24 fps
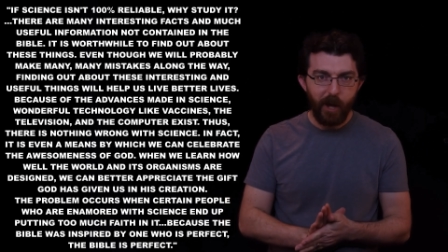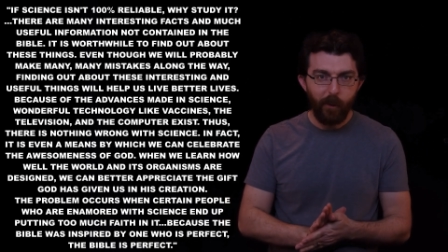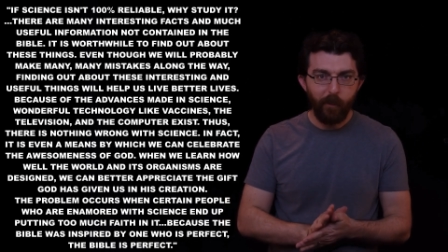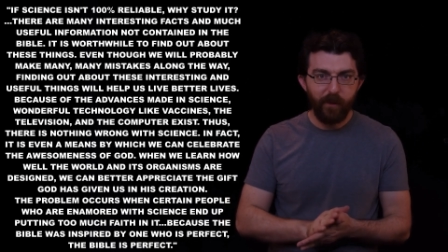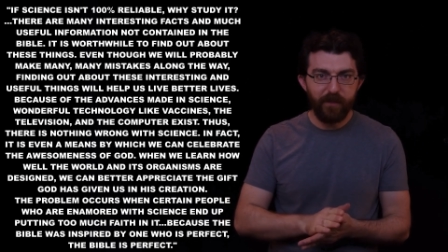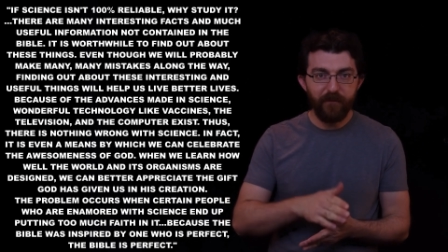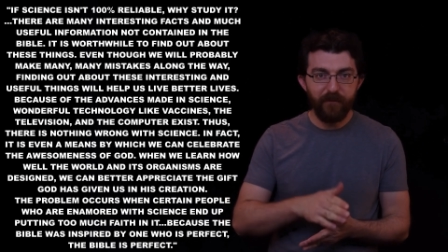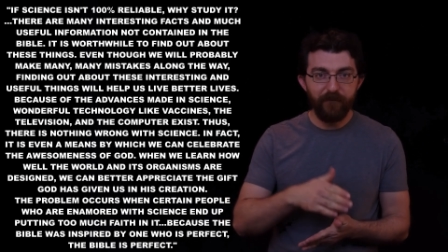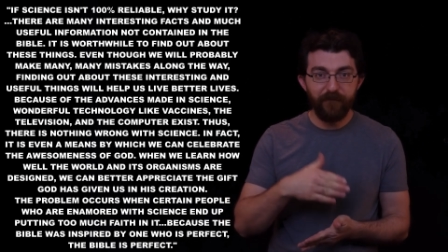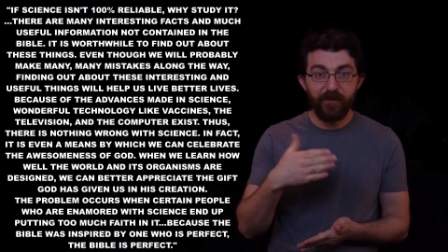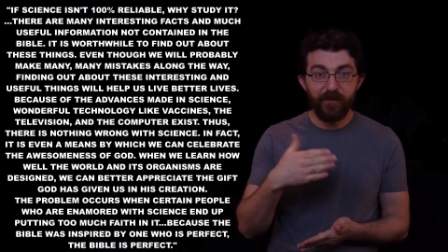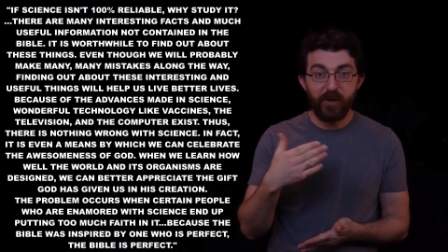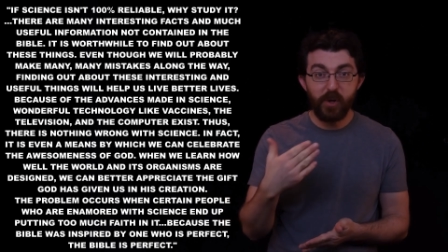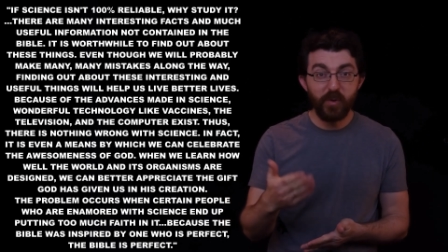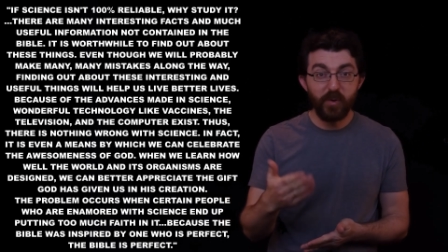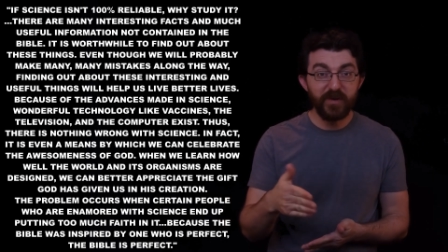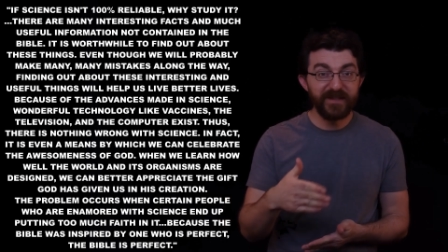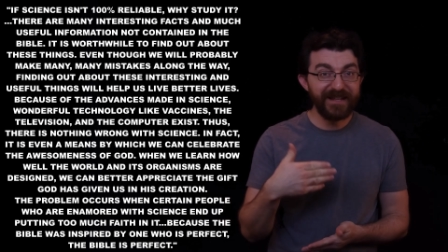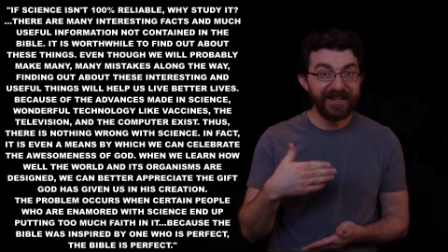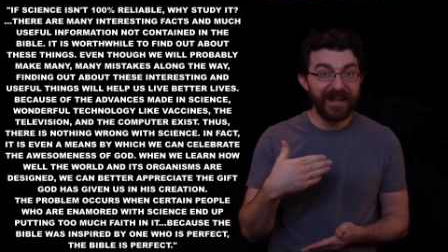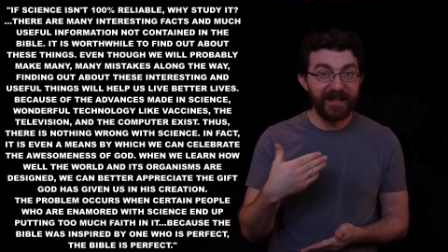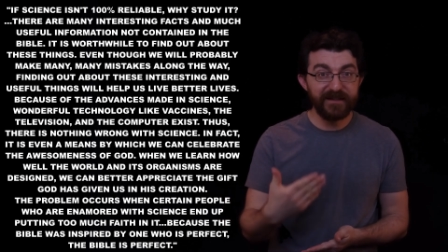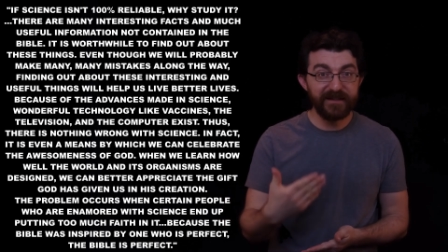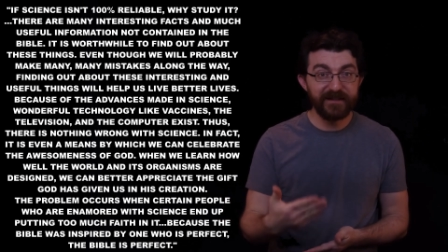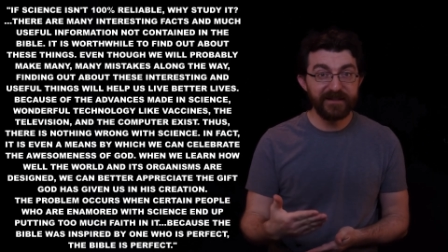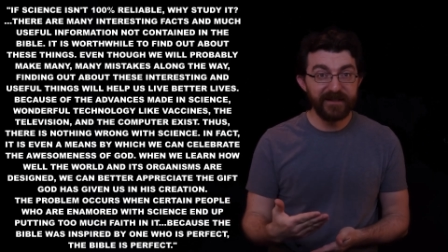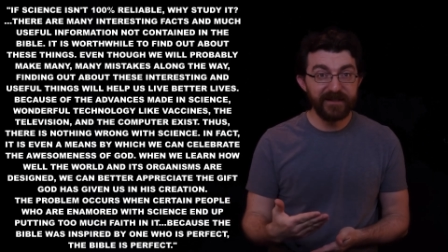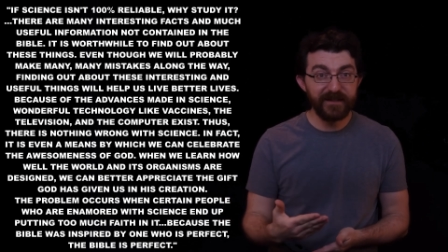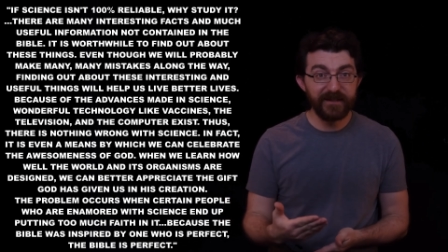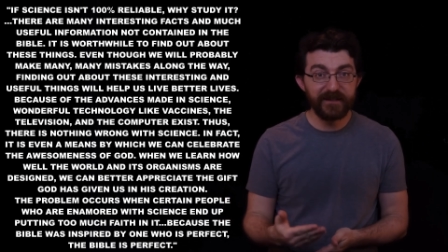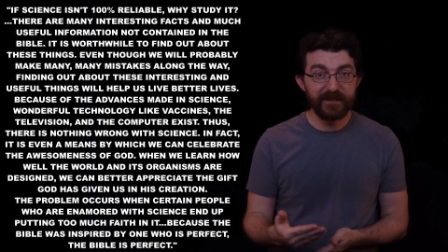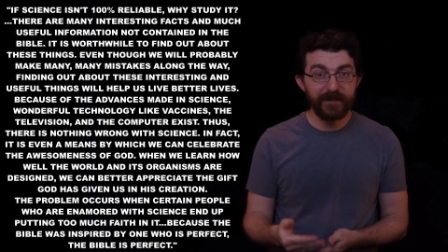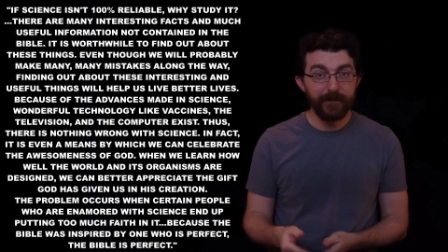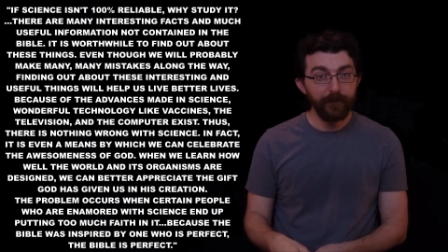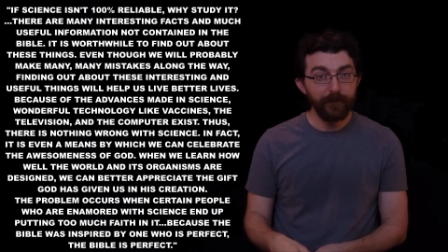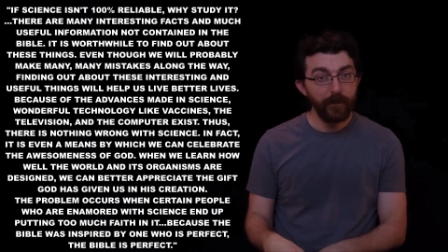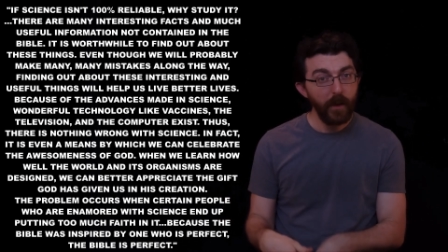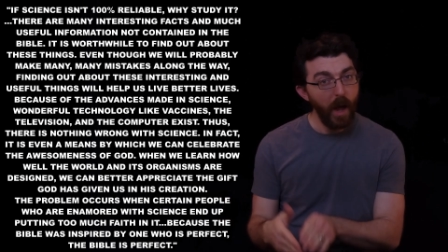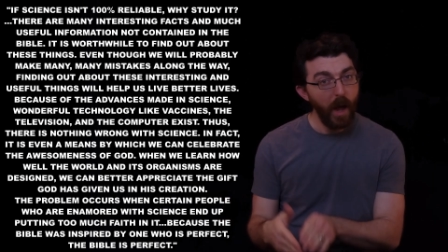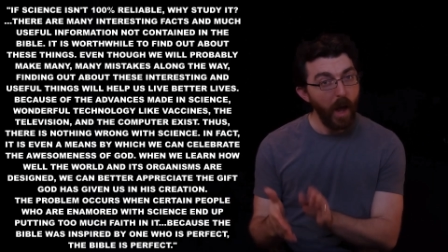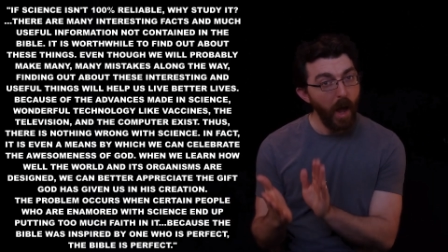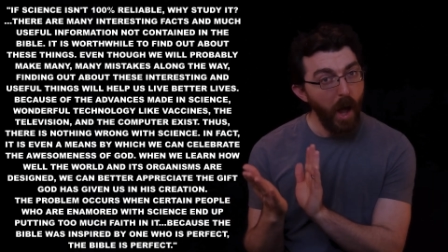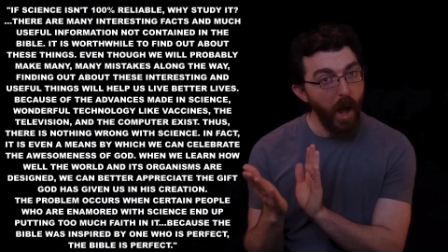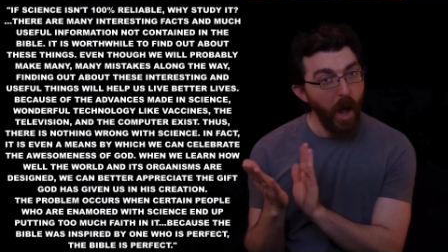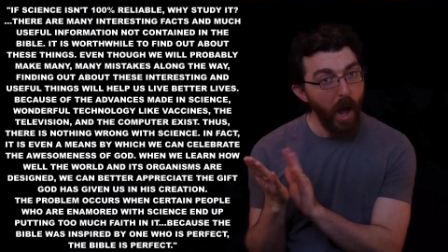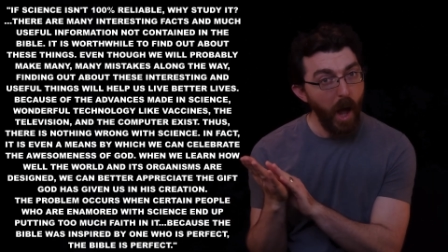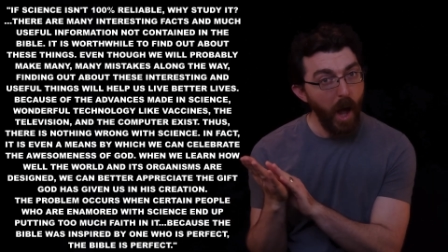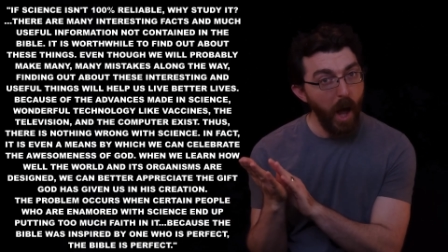with a few sentences
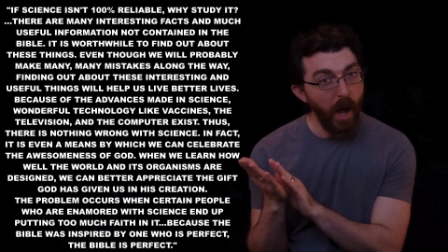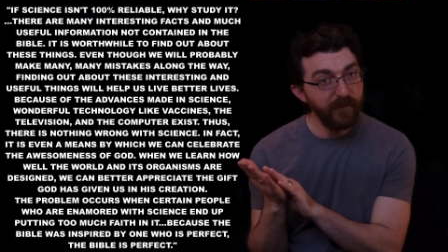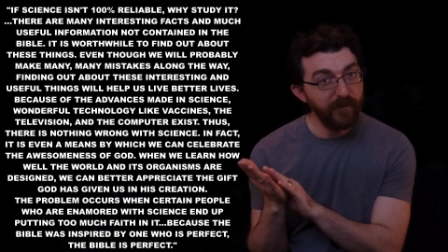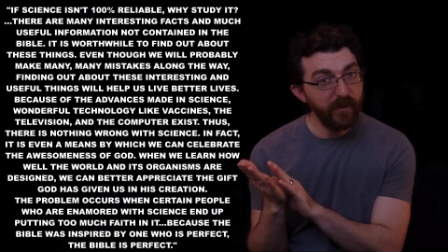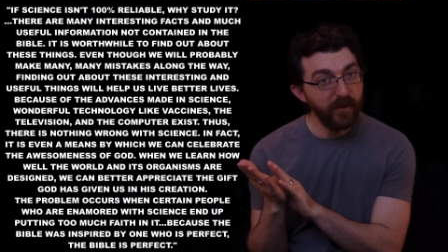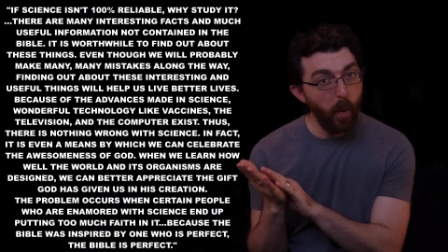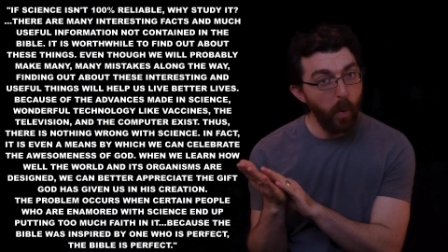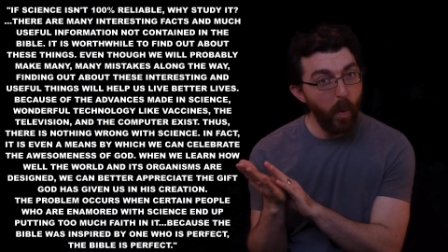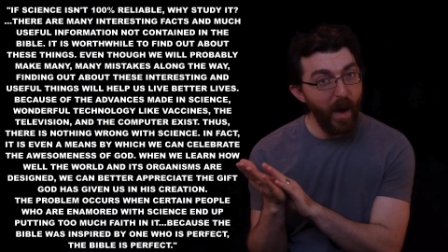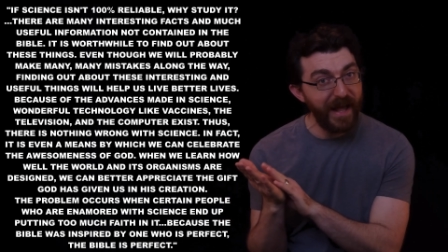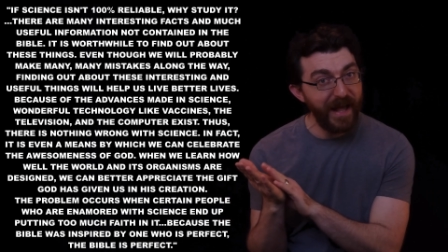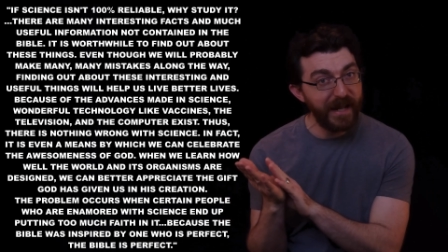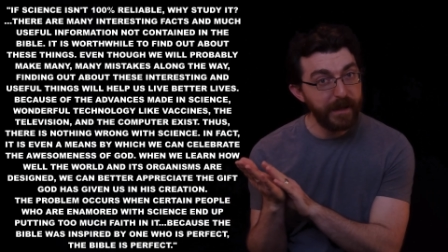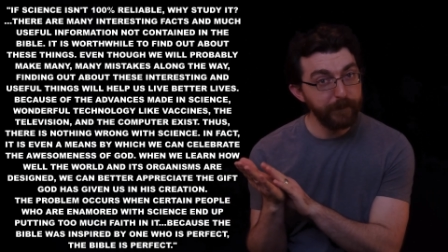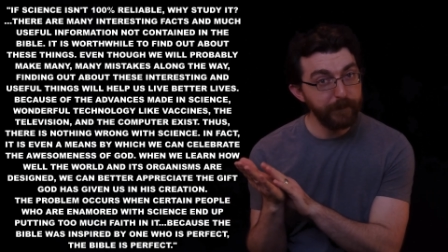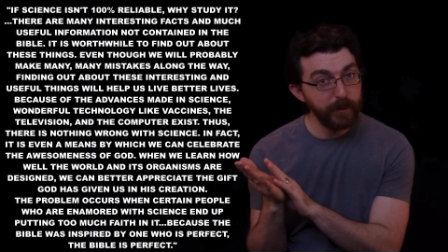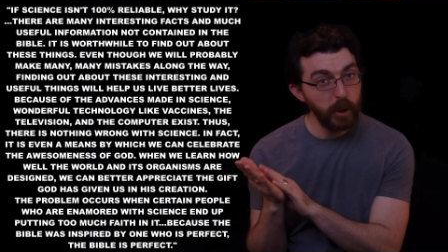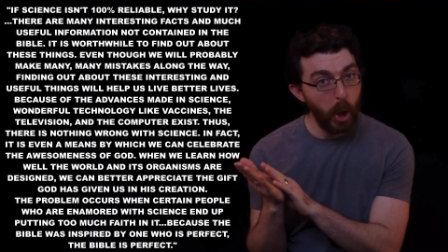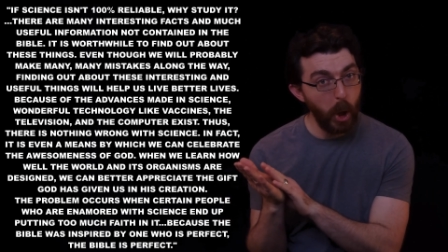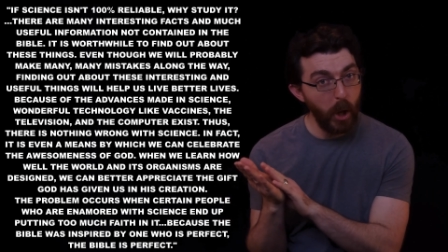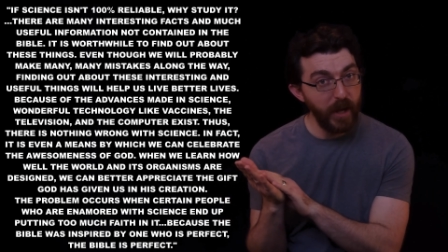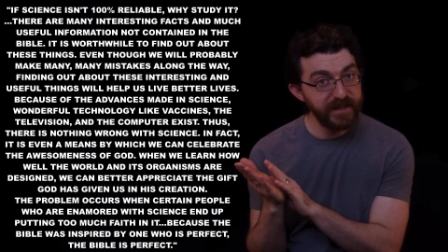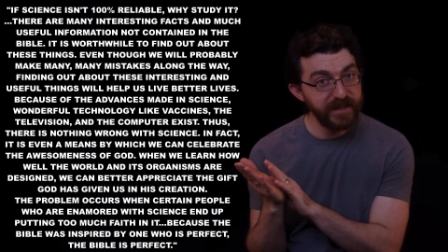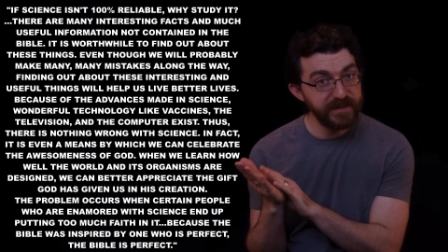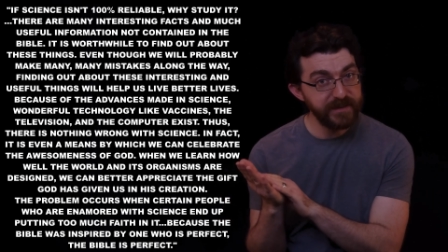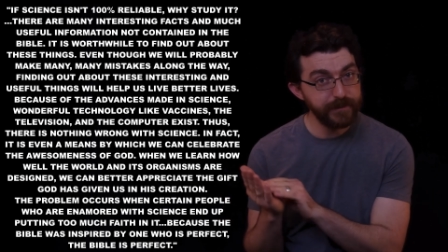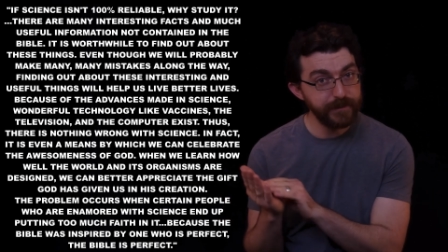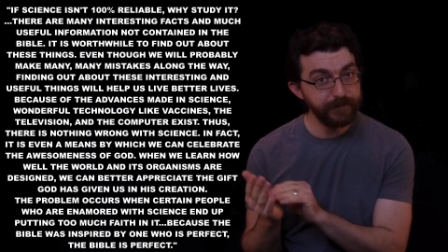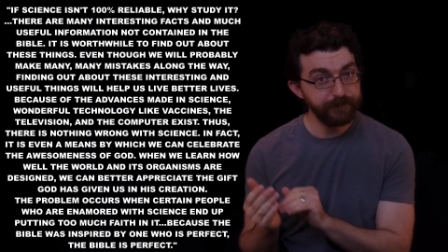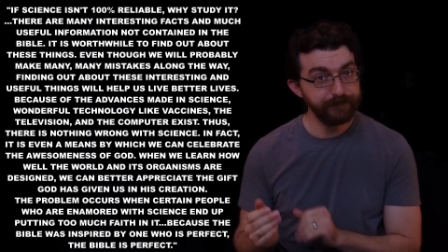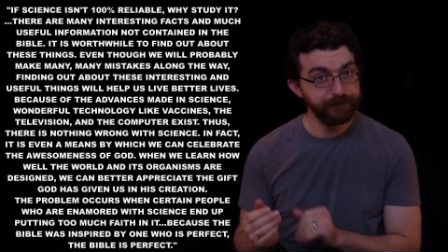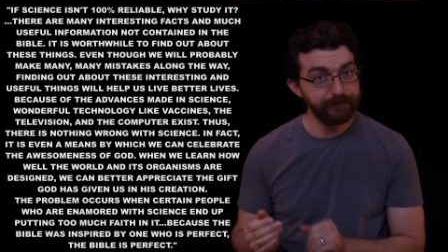of quiet applause.